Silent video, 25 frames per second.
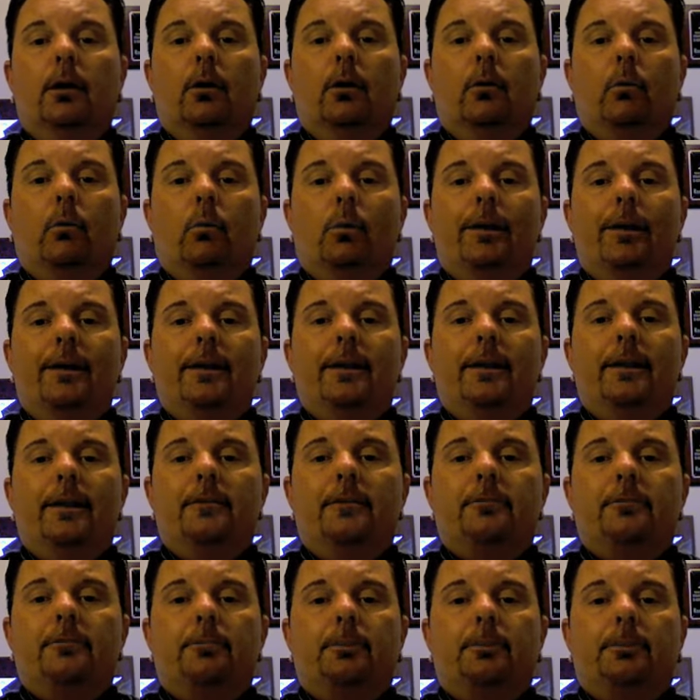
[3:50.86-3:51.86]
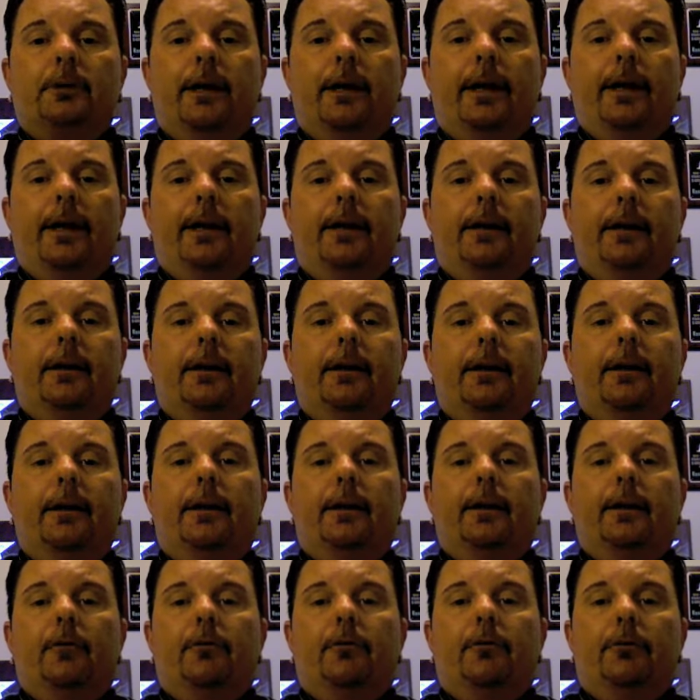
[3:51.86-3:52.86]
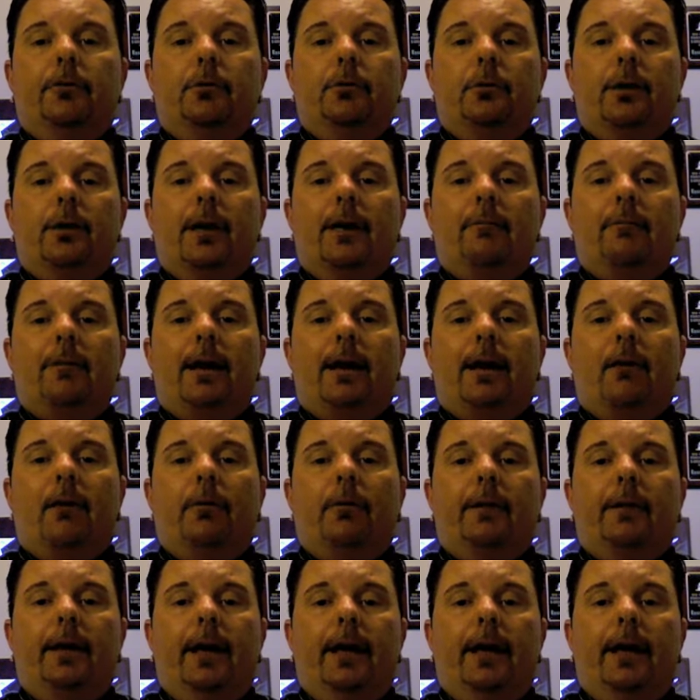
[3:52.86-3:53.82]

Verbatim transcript: With this plan, if you came down with